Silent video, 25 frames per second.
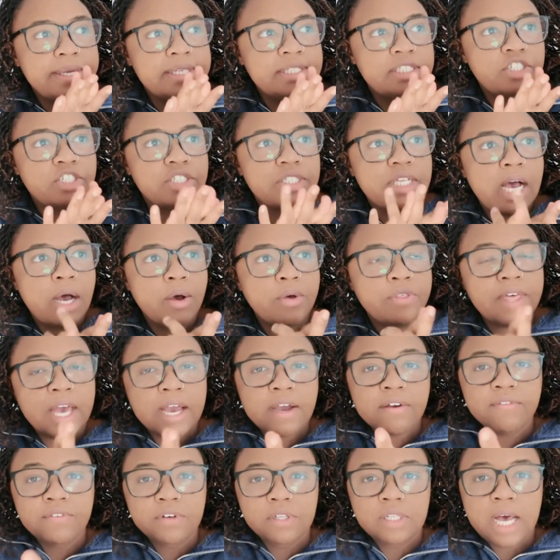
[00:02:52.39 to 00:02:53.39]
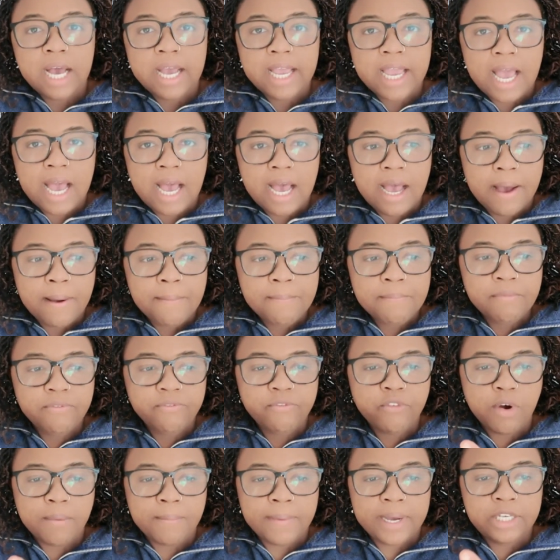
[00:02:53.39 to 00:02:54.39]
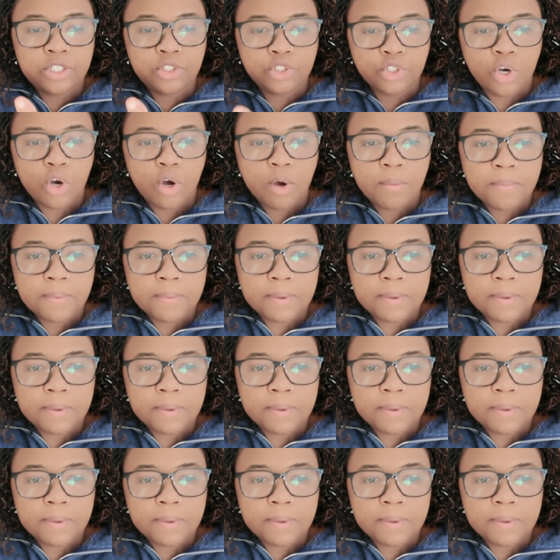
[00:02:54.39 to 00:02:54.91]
is just how thankful I am for my job,